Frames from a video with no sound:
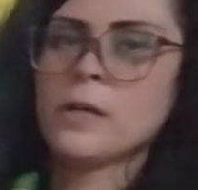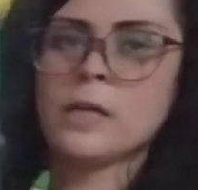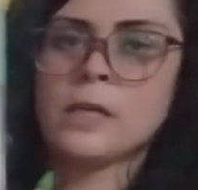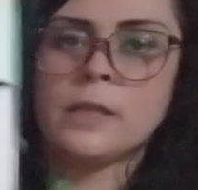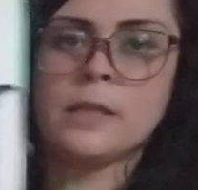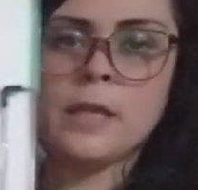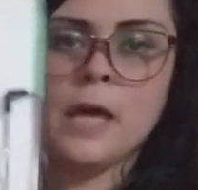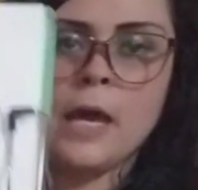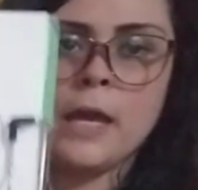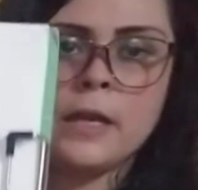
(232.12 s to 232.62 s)

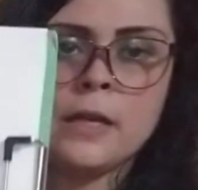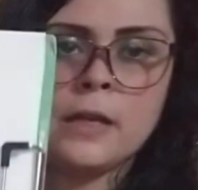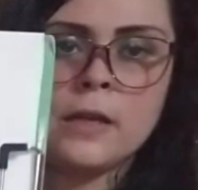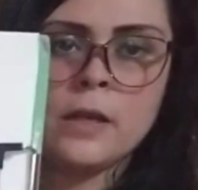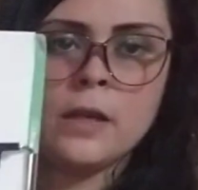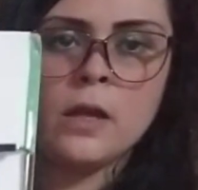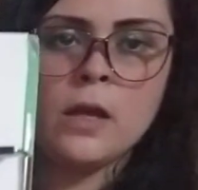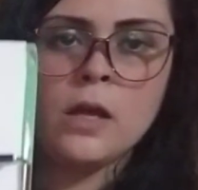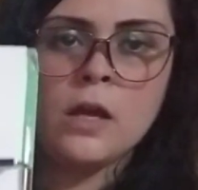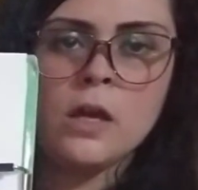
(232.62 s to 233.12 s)
at that.
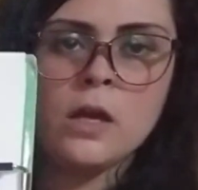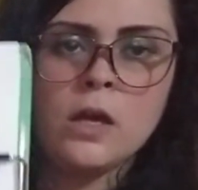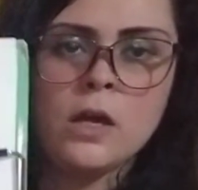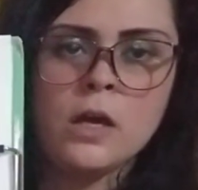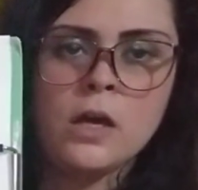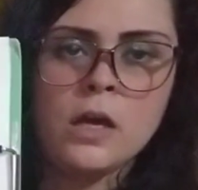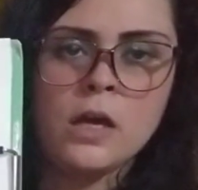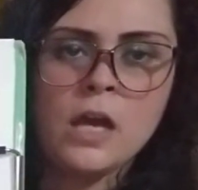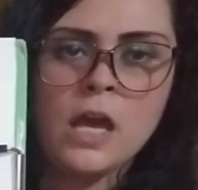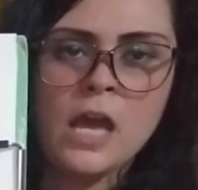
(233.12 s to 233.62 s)

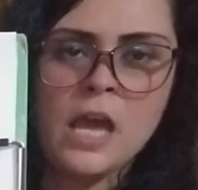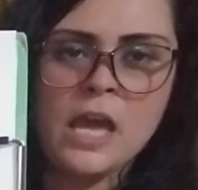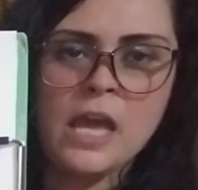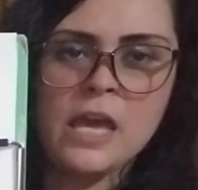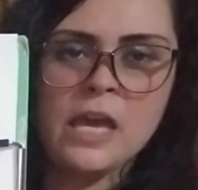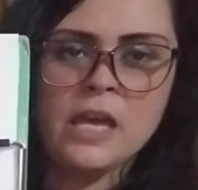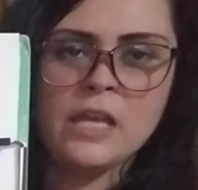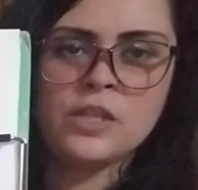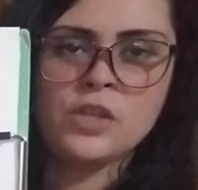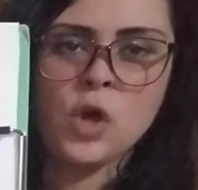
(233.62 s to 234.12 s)

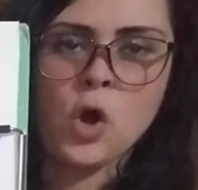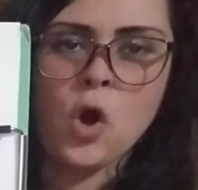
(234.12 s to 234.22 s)
It's